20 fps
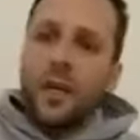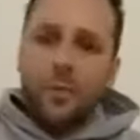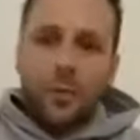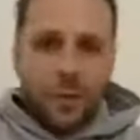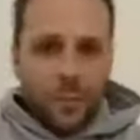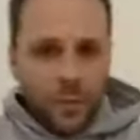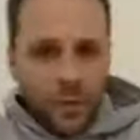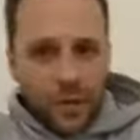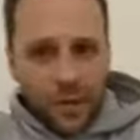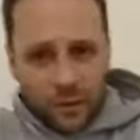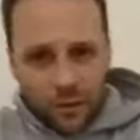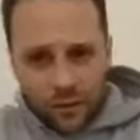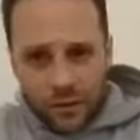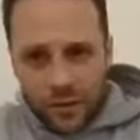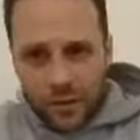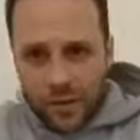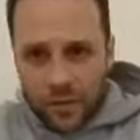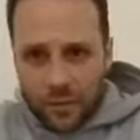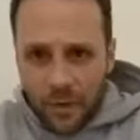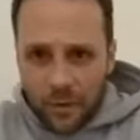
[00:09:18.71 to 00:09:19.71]
But I put out the
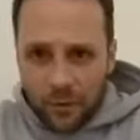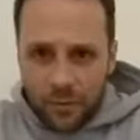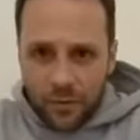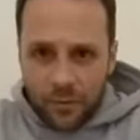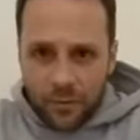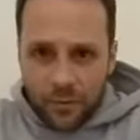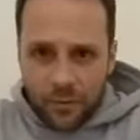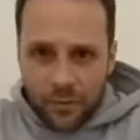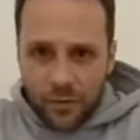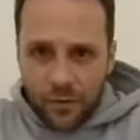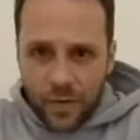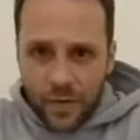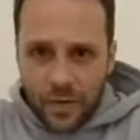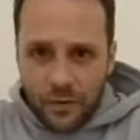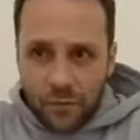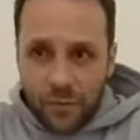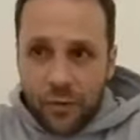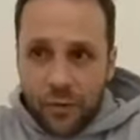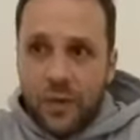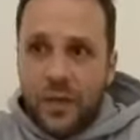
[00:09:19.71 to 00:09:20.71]
video about
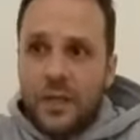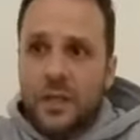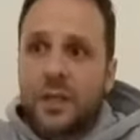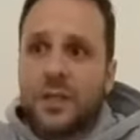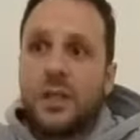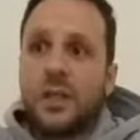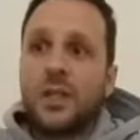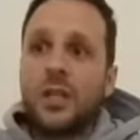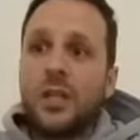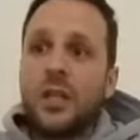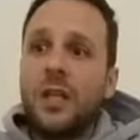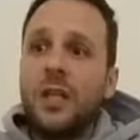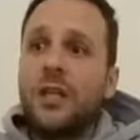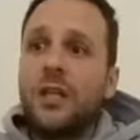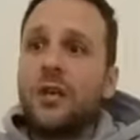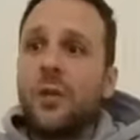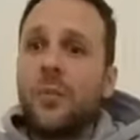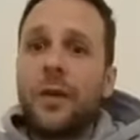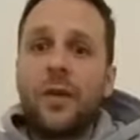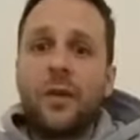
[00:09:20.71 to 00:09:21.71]
procrastination and
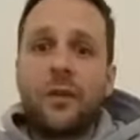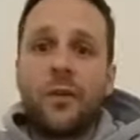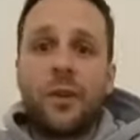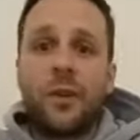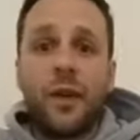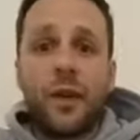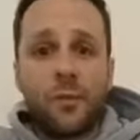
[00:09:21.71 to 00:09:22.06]
he commented on it.